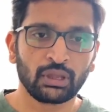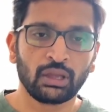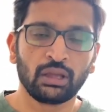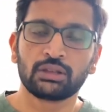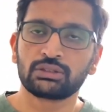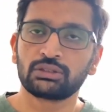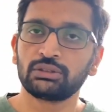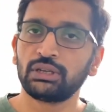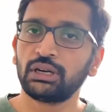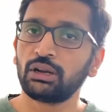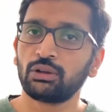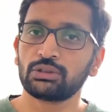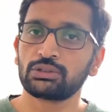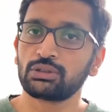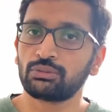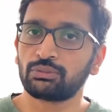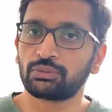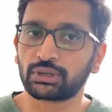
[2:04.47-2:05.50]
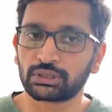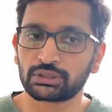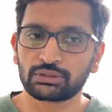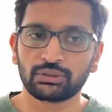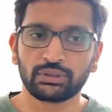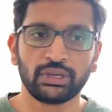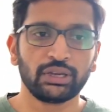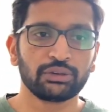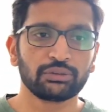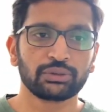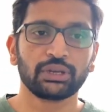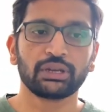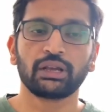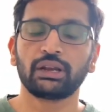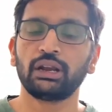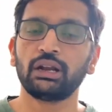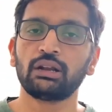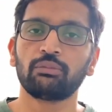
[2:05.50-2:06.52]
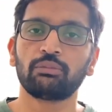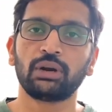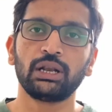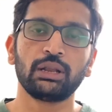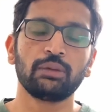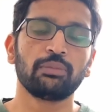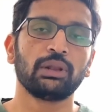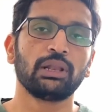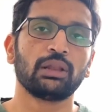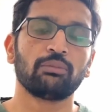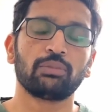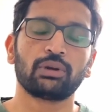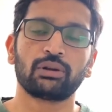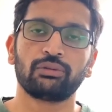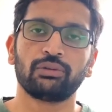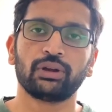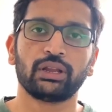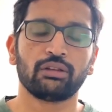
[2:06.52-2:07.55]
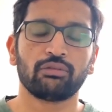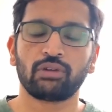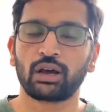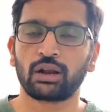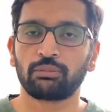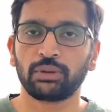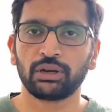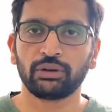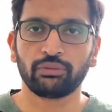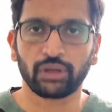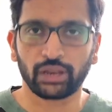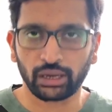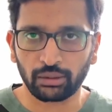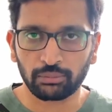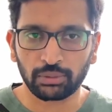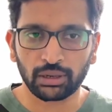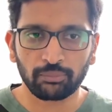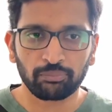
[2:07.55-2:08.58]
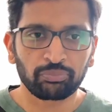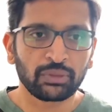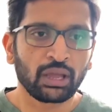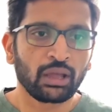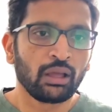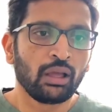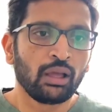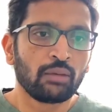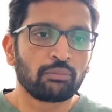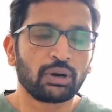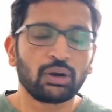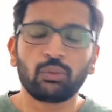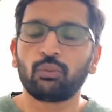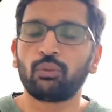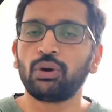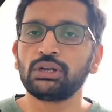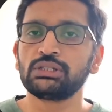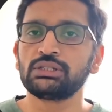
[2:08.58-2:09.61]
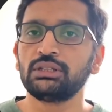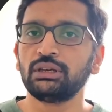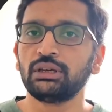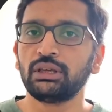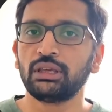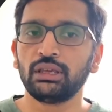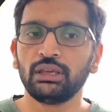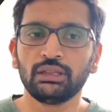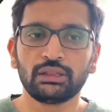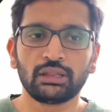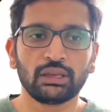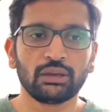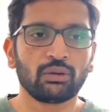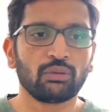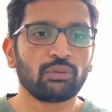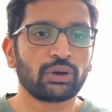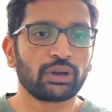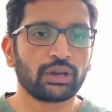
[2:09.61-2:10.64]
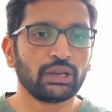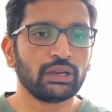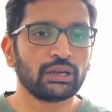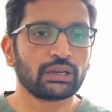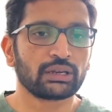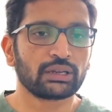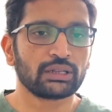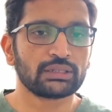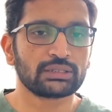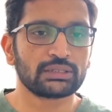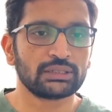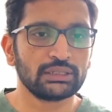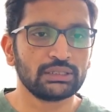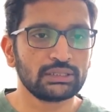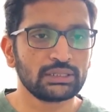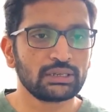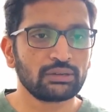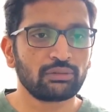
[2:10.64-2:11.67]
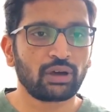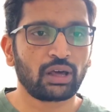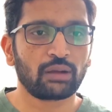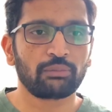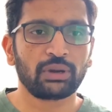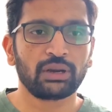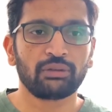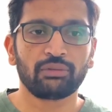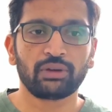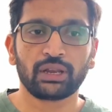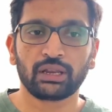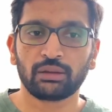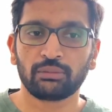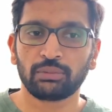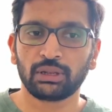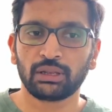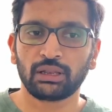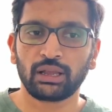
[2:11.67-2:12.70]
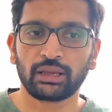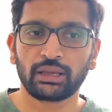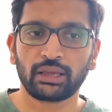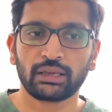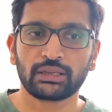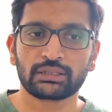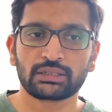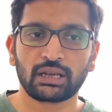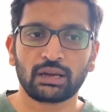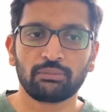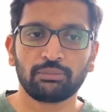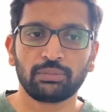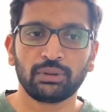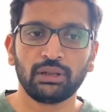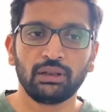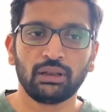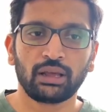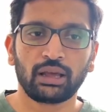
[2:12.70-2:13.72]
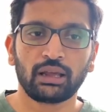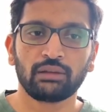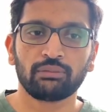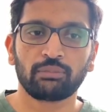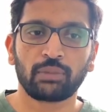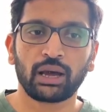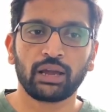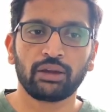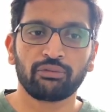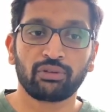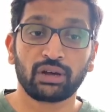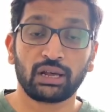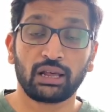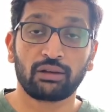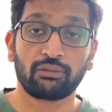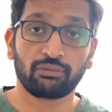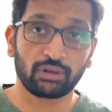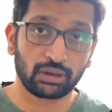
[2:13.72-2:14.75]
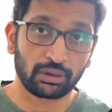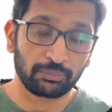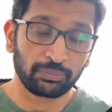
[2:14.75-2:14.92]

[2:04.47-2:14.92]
So that also works. So here you can create a multiple number of an environment variable. But what's the key thing over here is this environment variable, like example and my var 1.